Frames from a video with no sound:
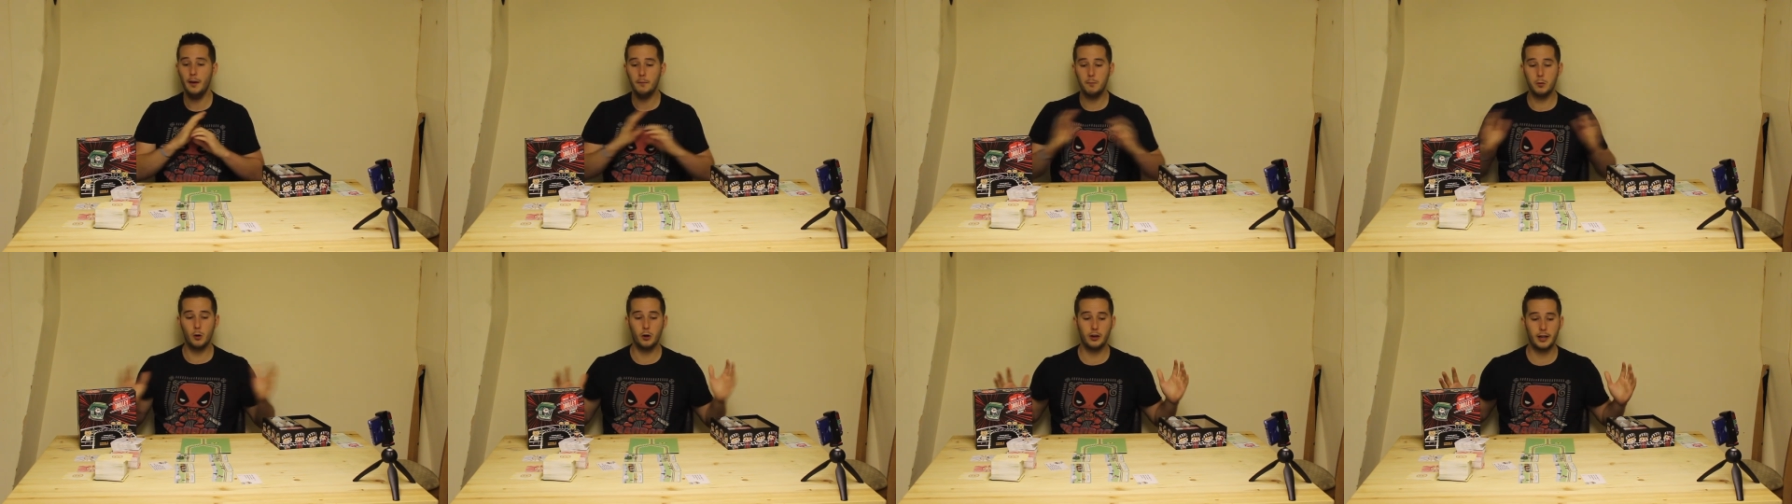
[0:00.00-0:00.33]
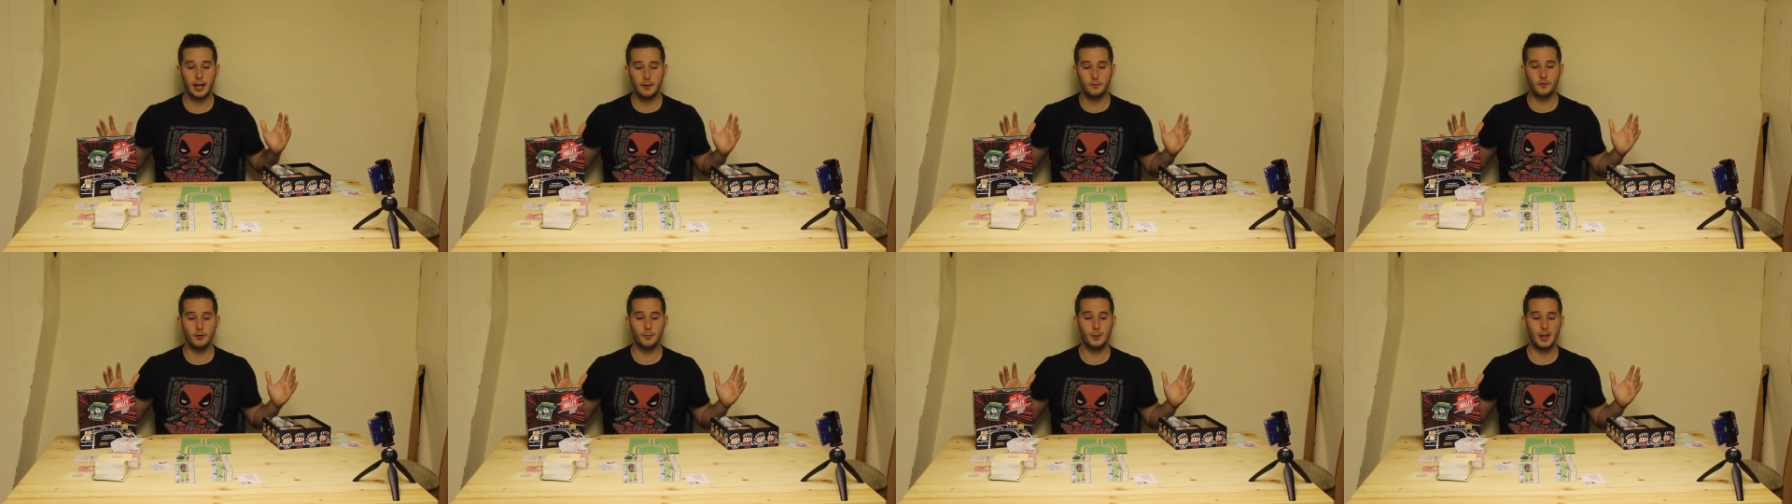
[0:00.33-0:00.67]
board
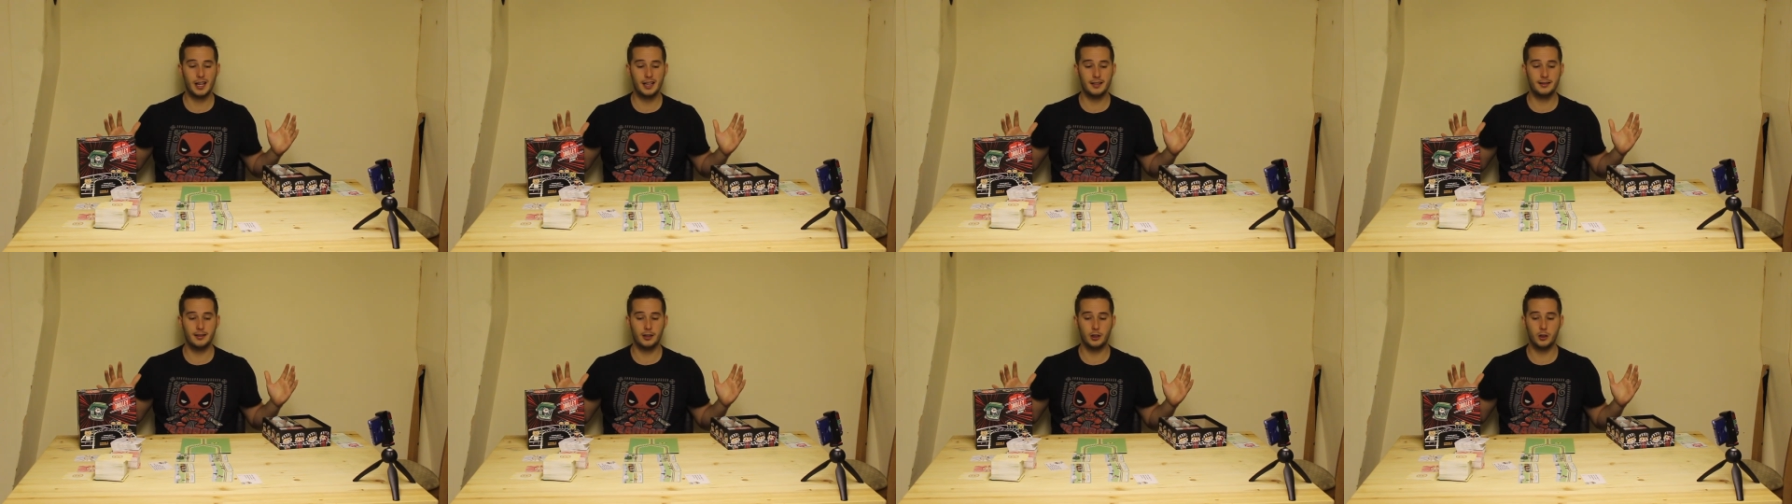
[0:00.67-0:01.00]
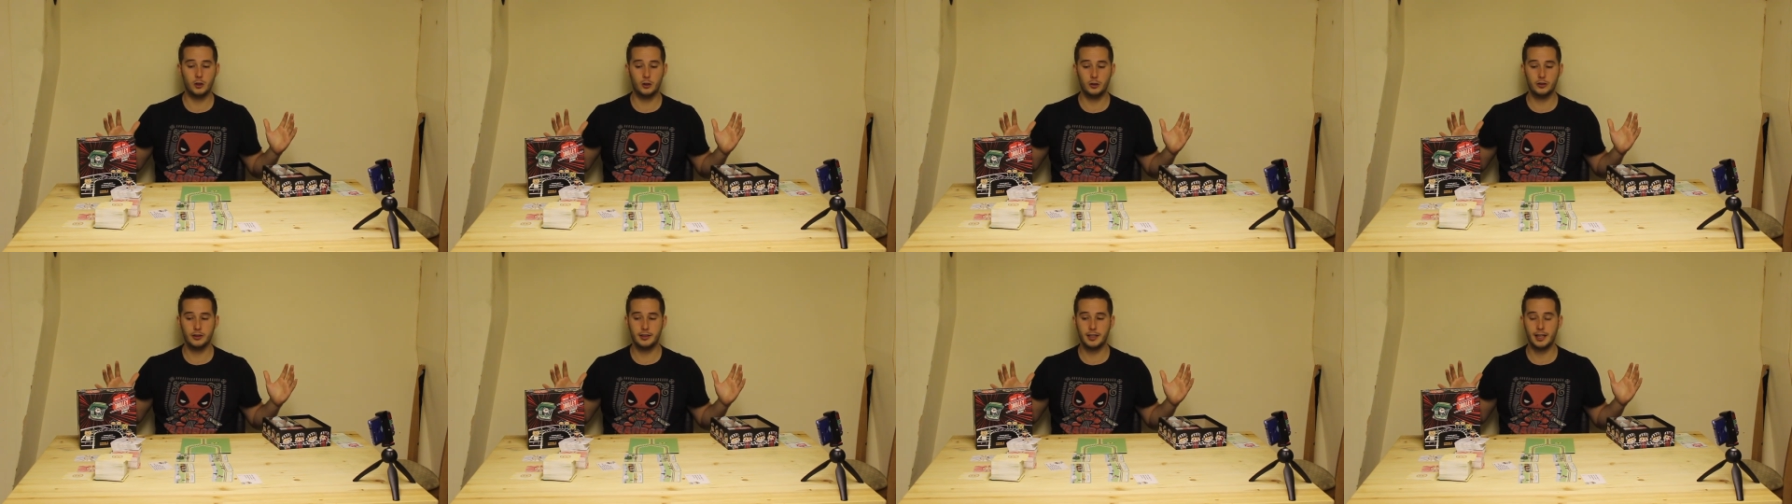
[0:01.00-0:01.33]
game related
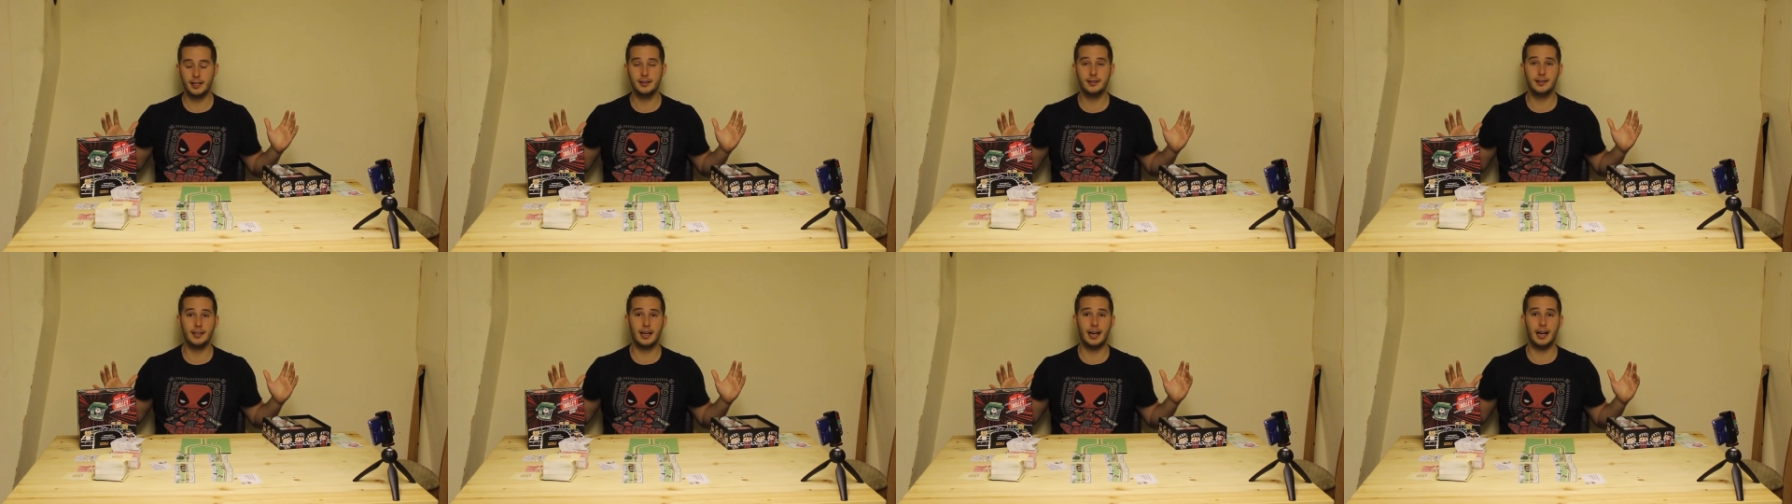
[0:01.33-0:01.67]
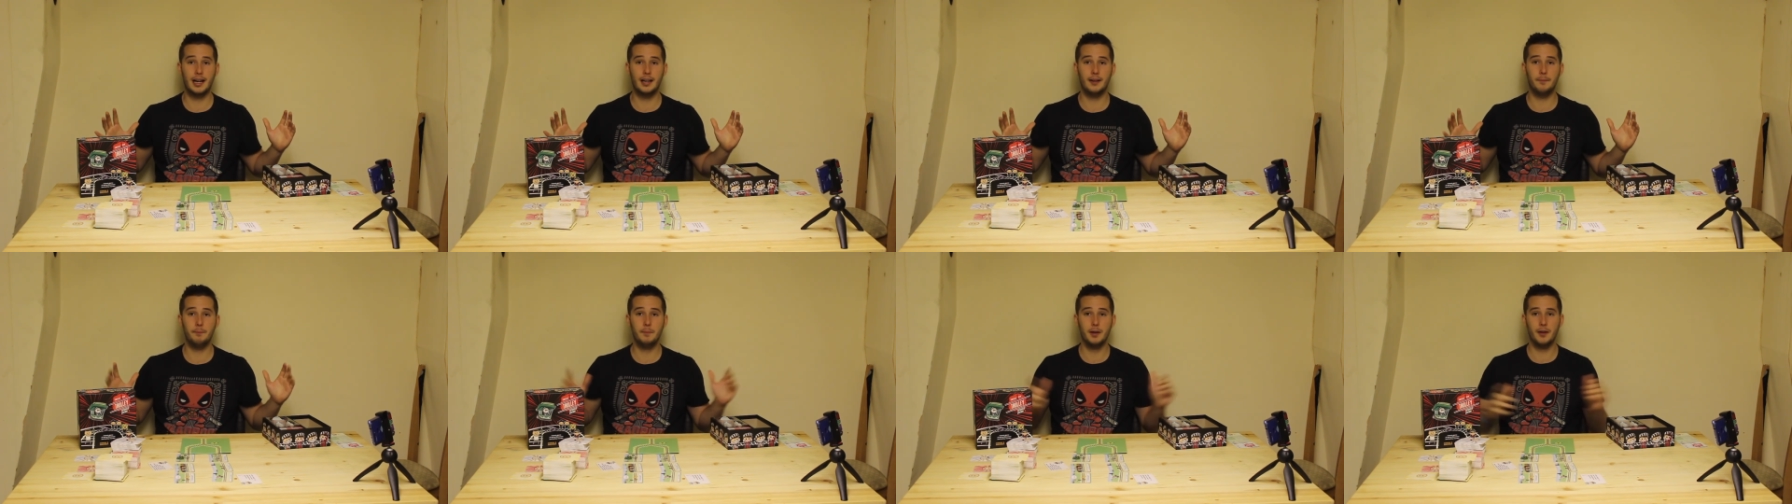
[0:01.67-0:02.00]
content
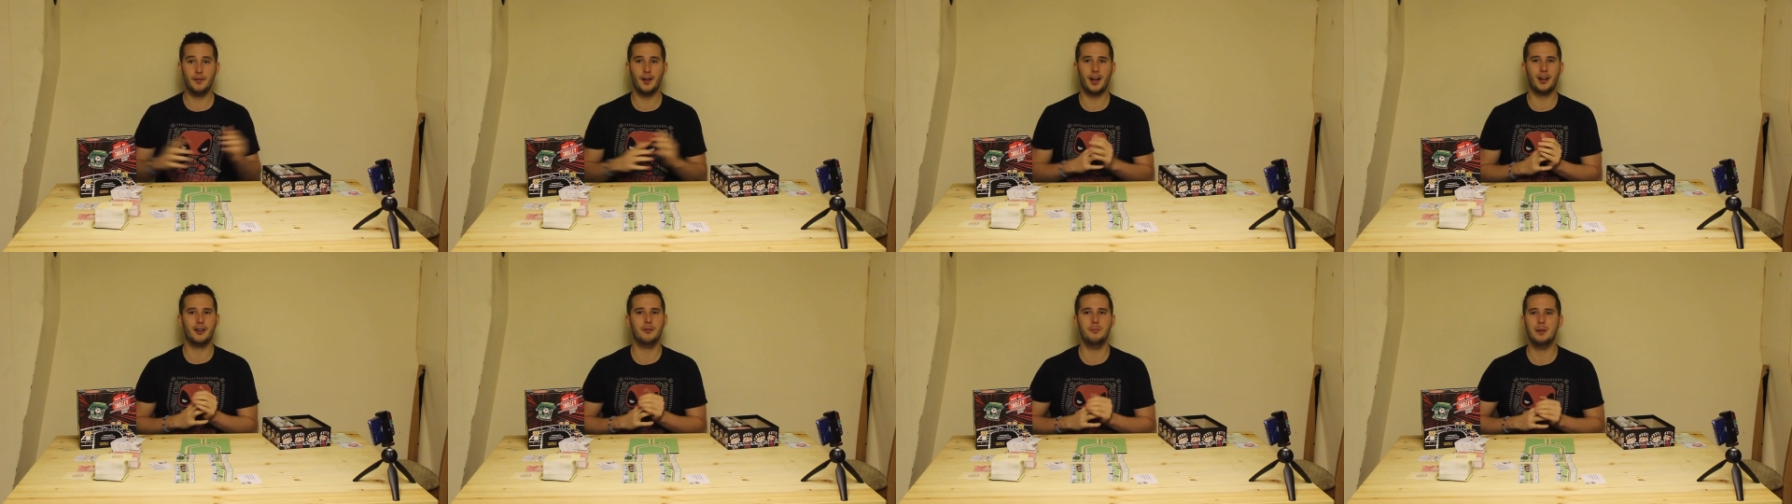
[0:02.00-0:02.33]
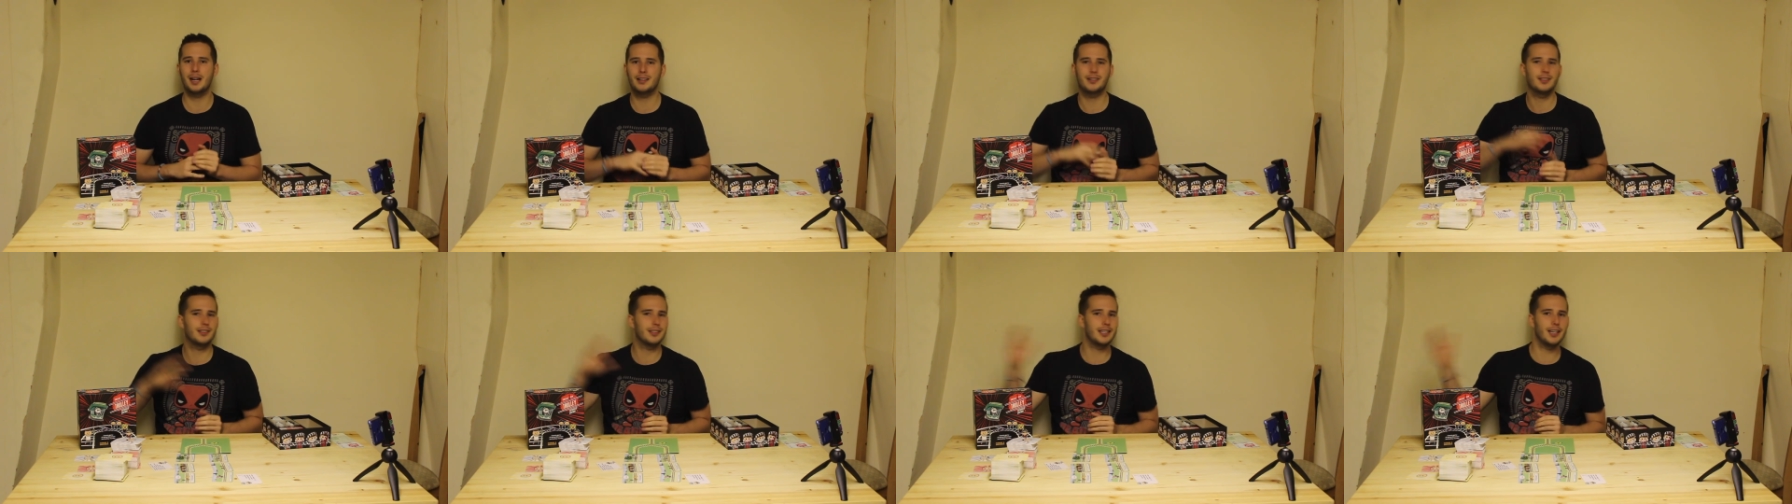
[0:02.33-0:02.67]
and a bit of
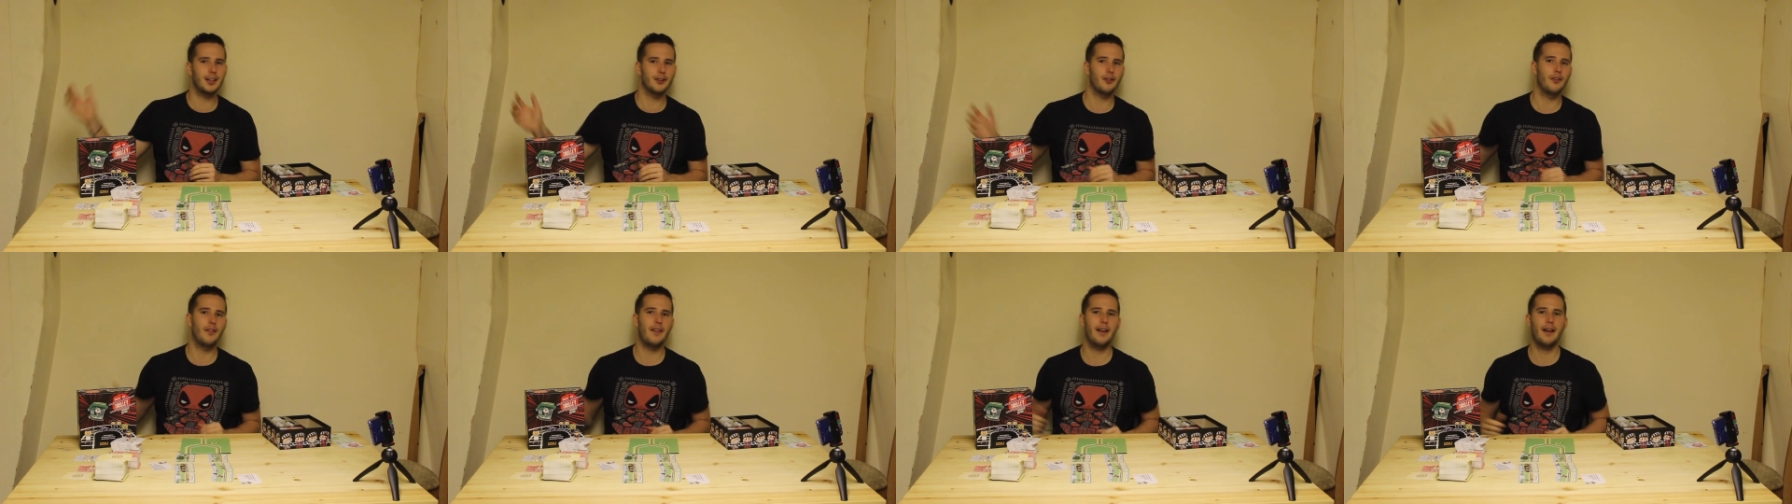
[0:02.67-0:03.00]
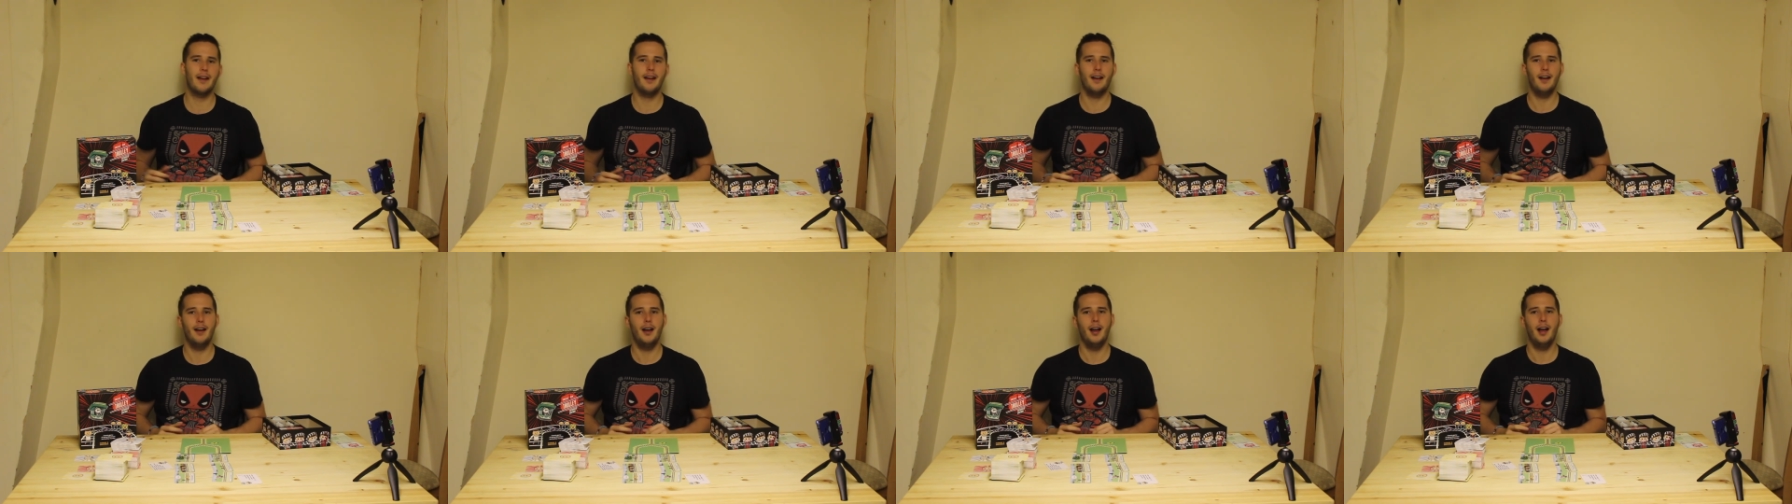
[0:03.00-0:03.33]
acrobatics here and
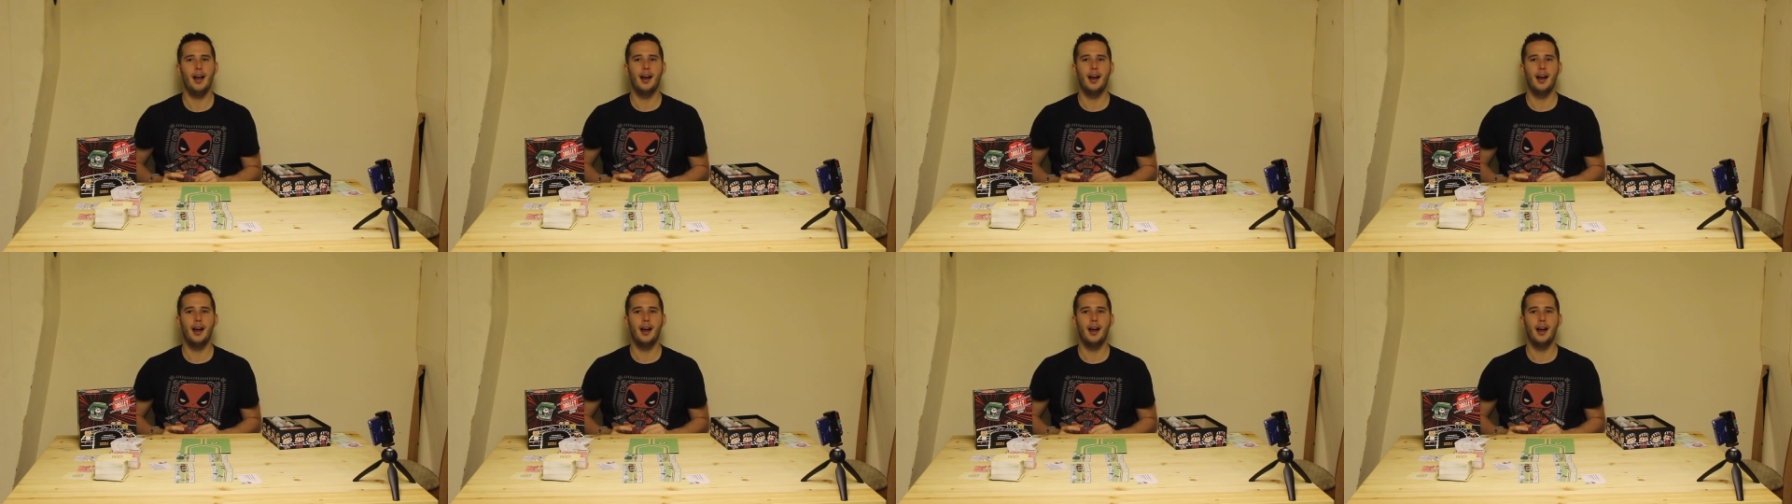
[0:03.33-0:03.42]
there.